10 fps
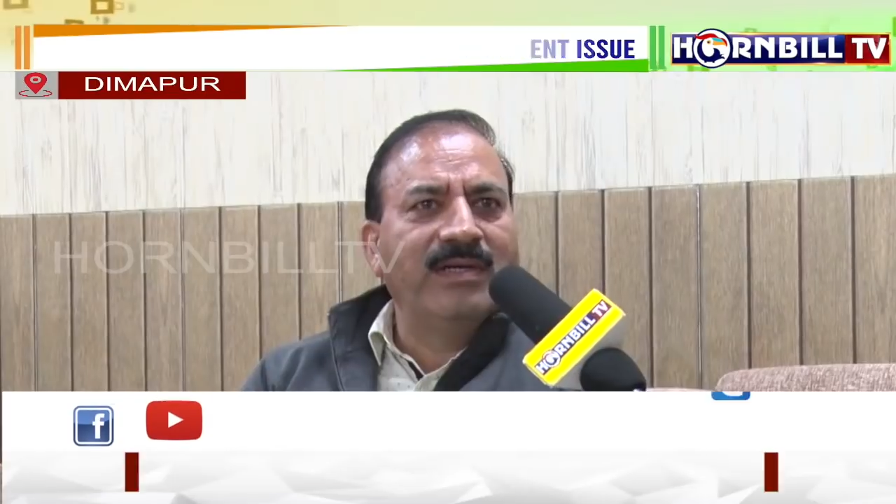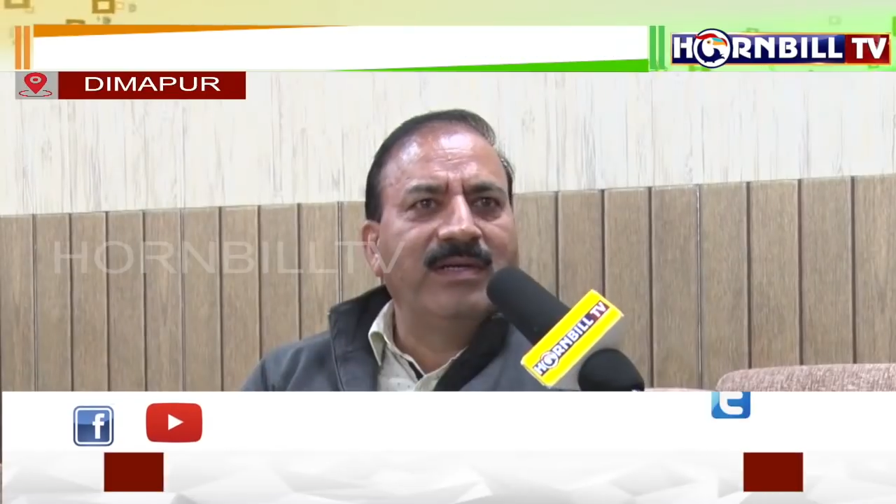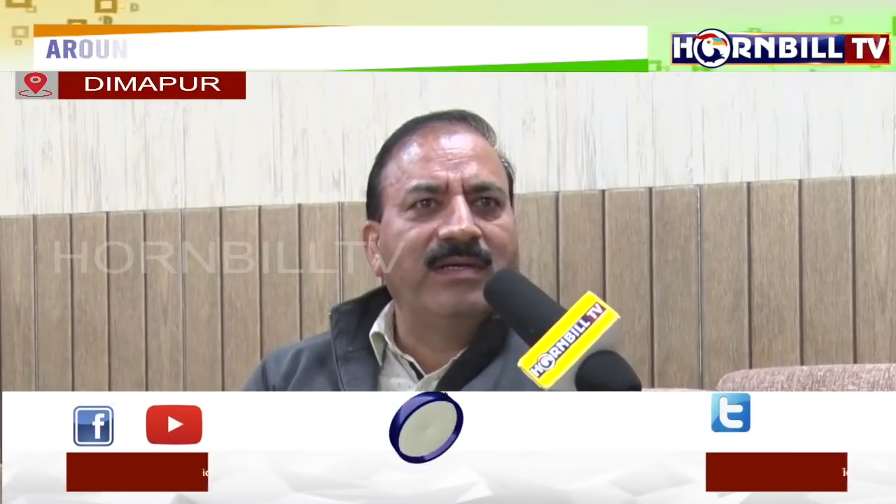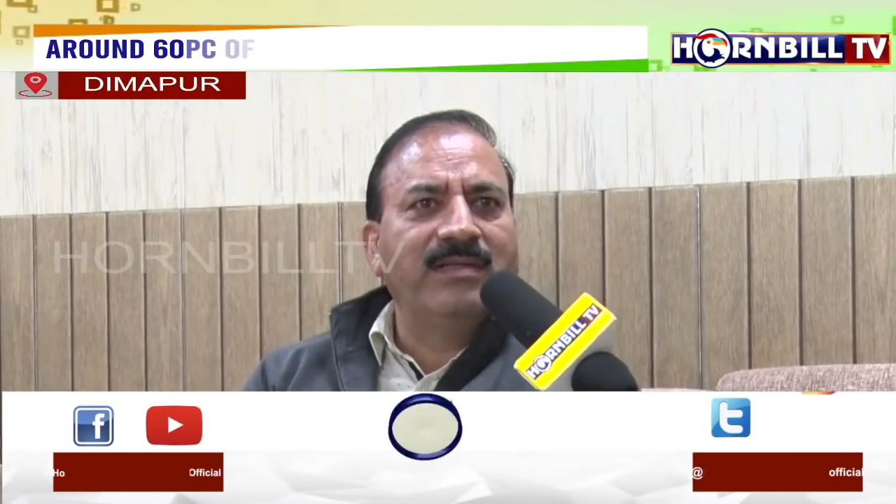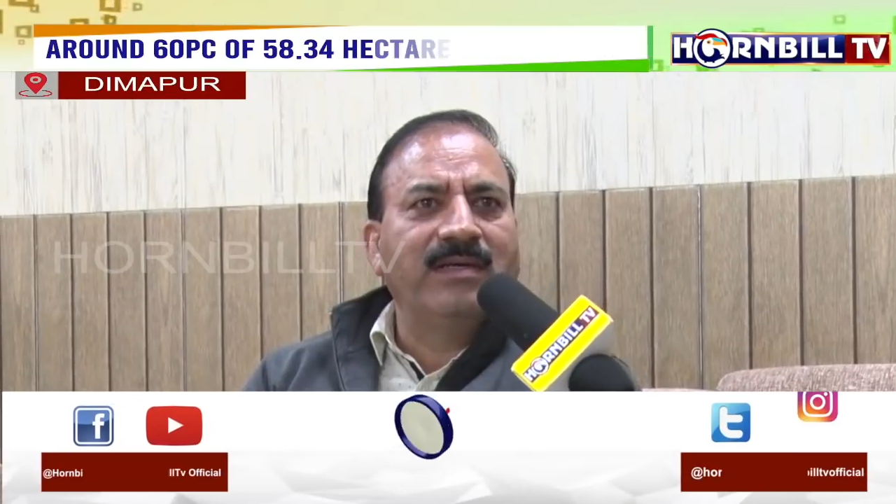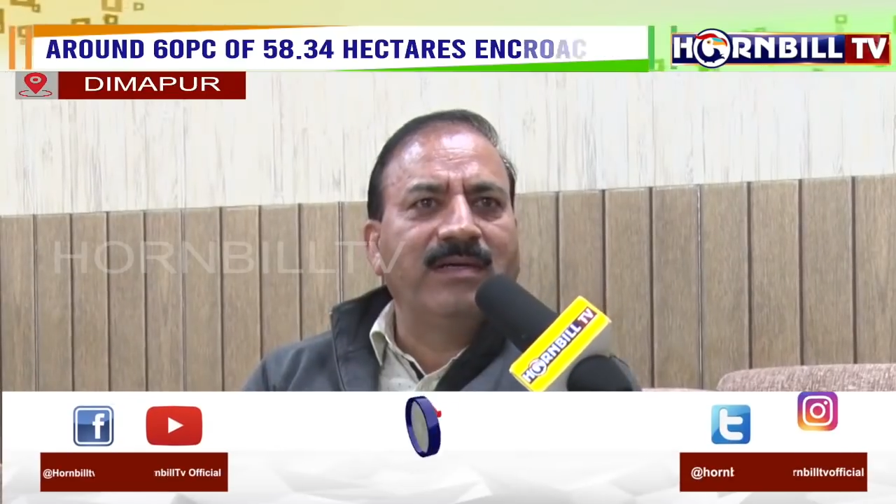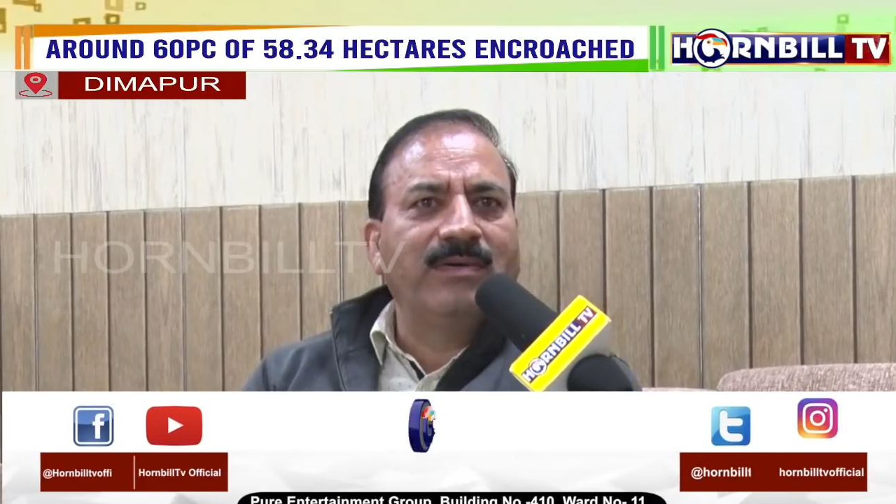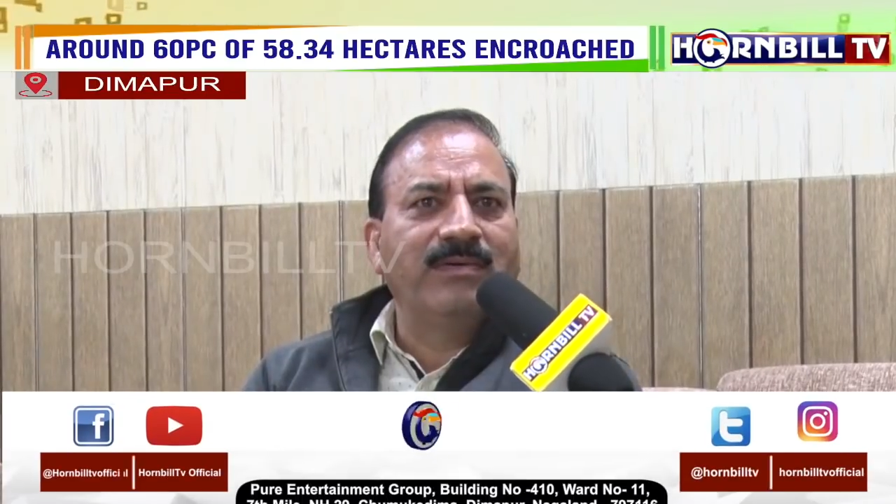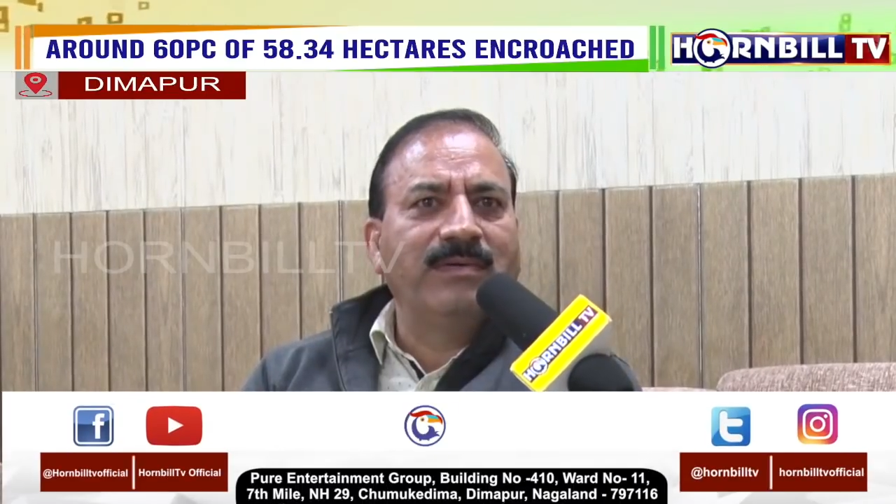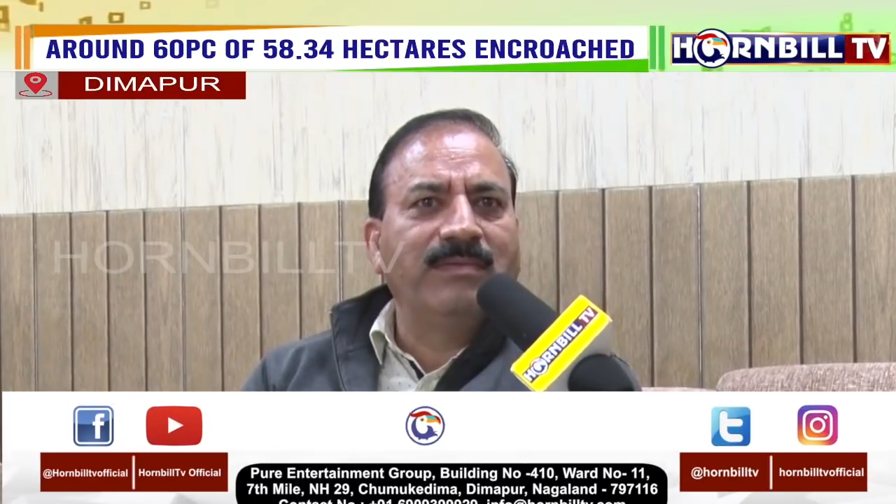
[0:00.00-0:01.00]
and uh, the
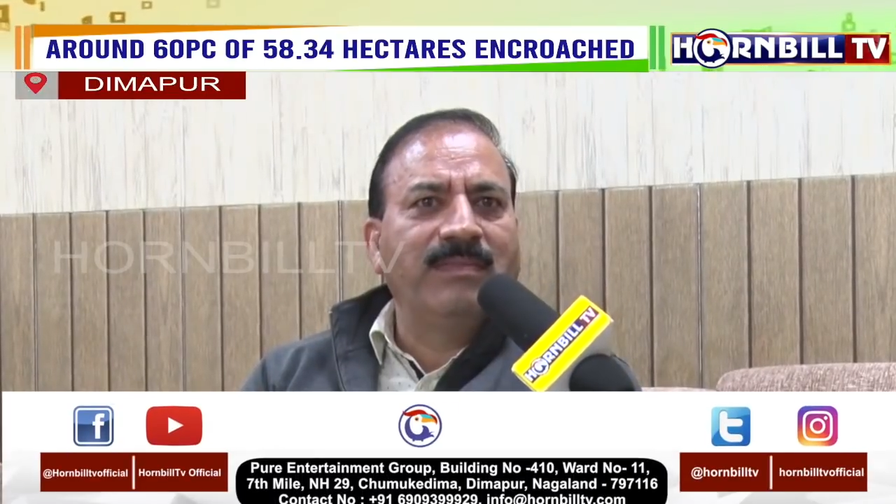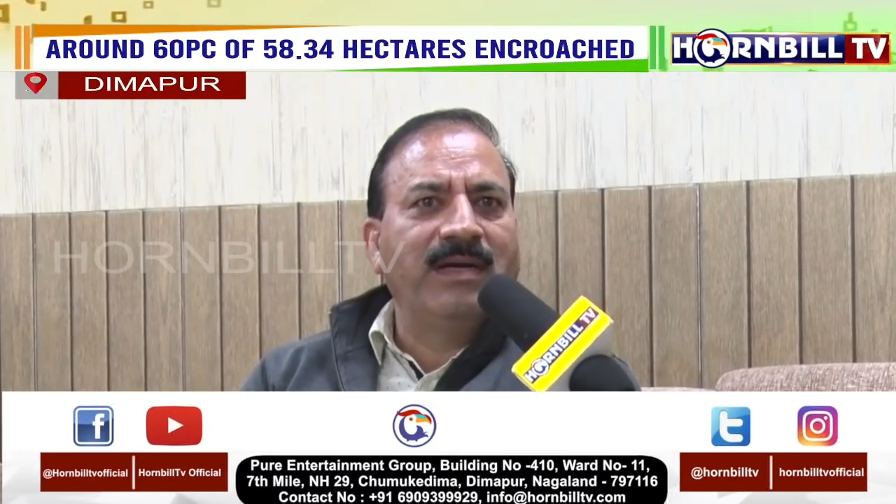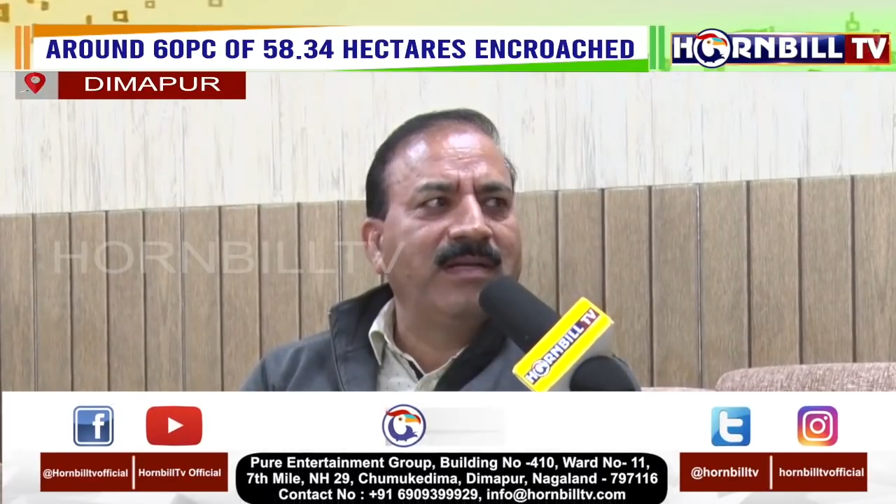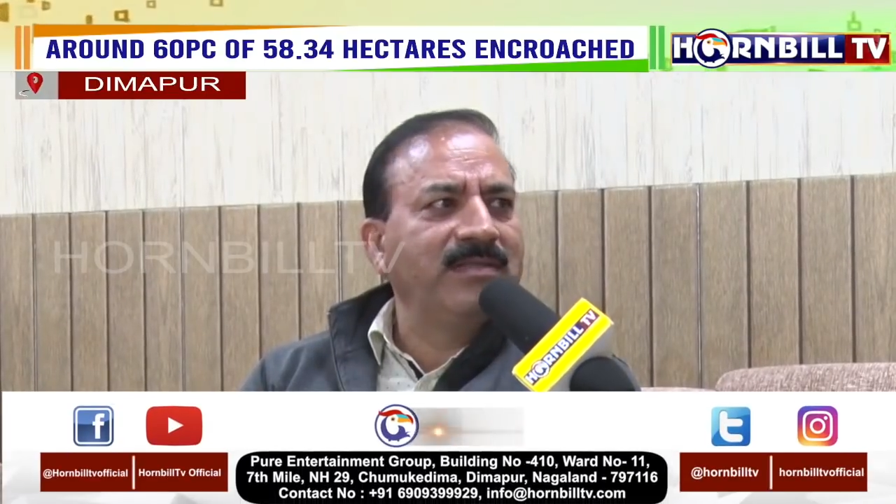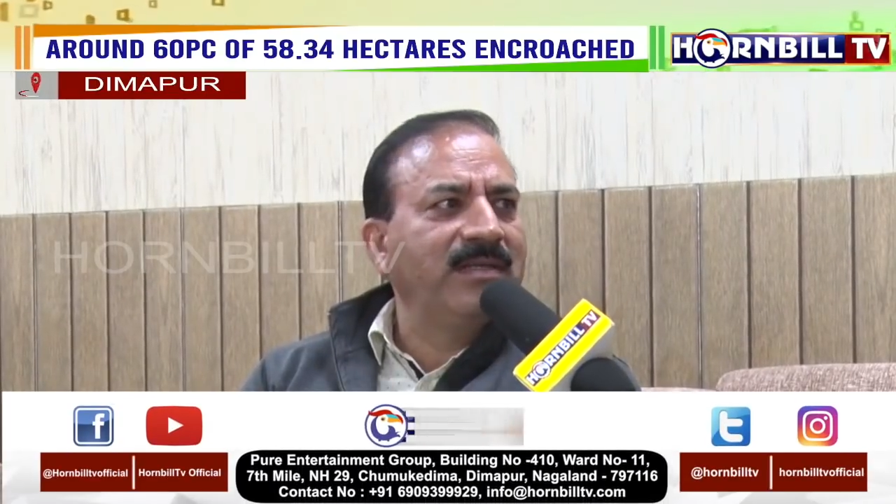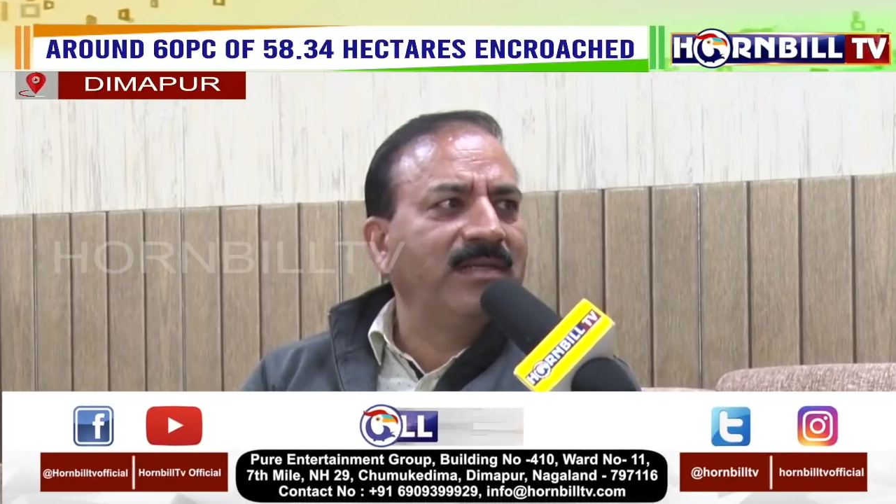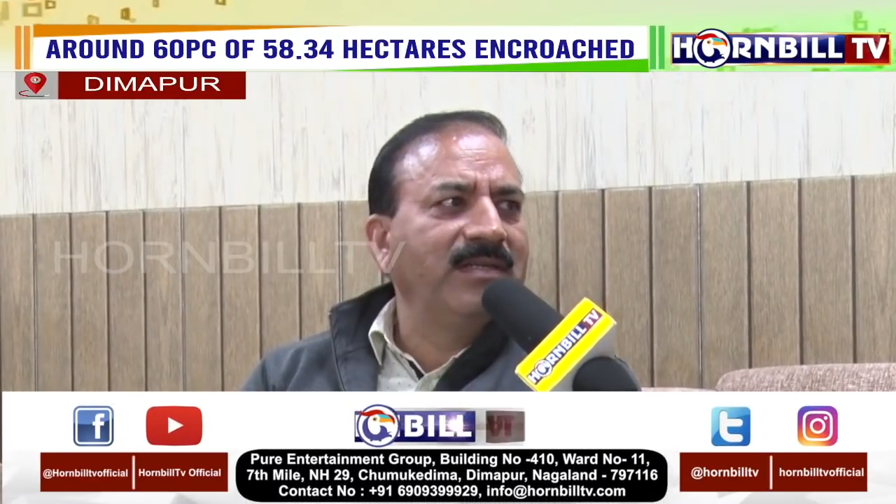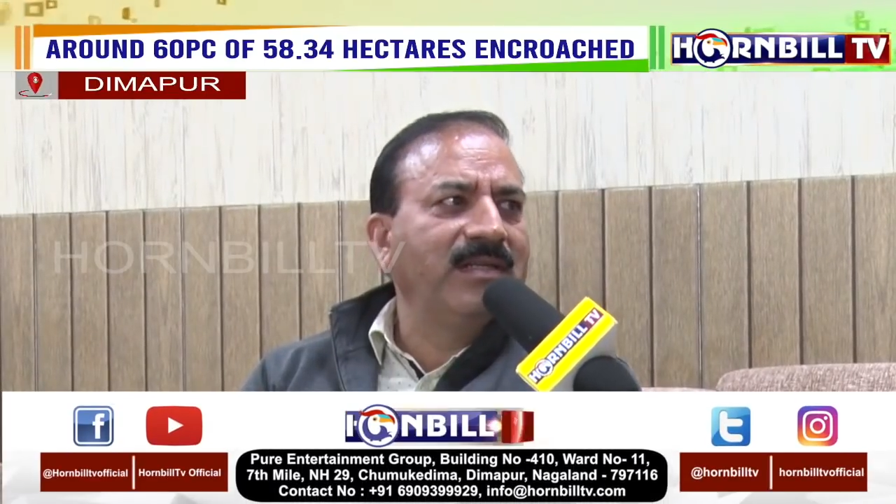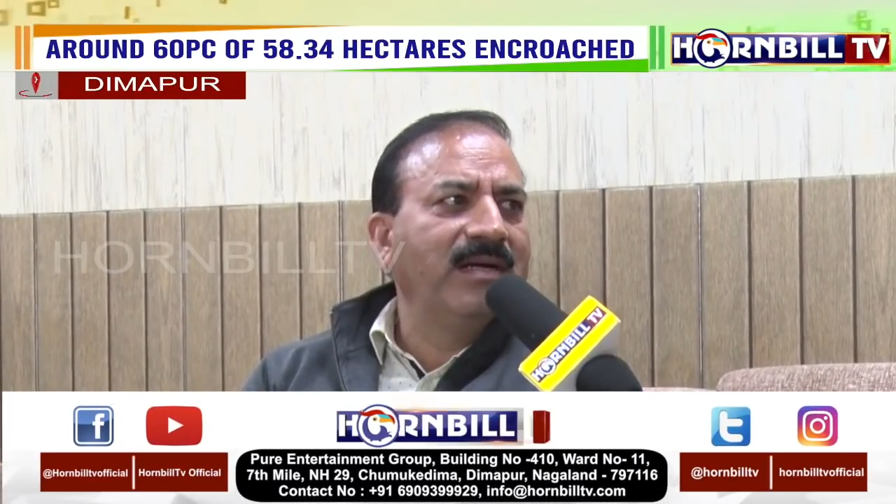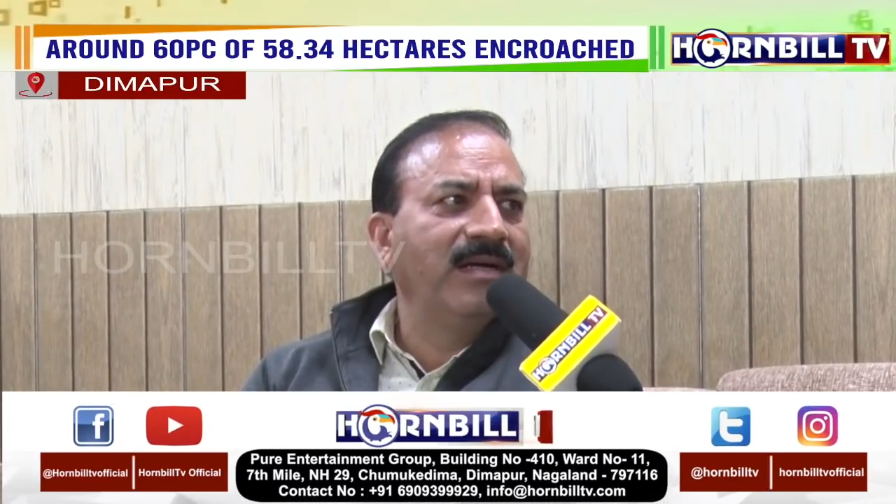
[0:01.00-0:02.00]
matter is
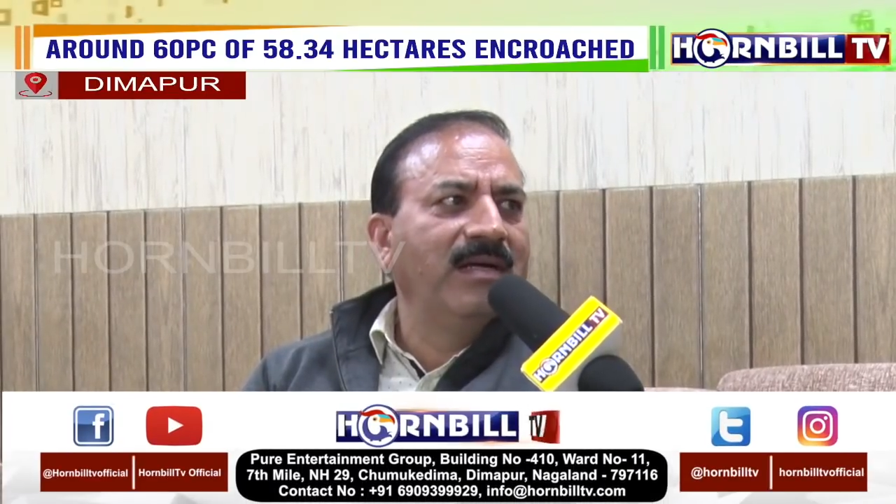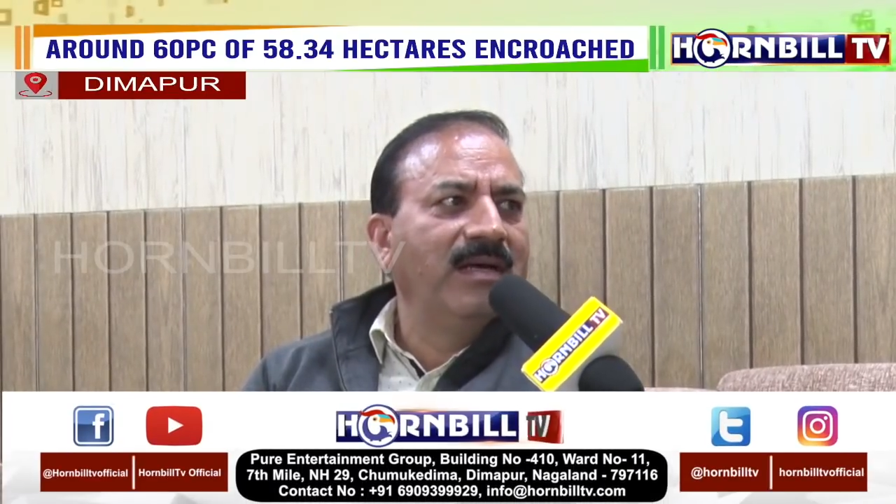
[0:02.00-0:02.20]
under the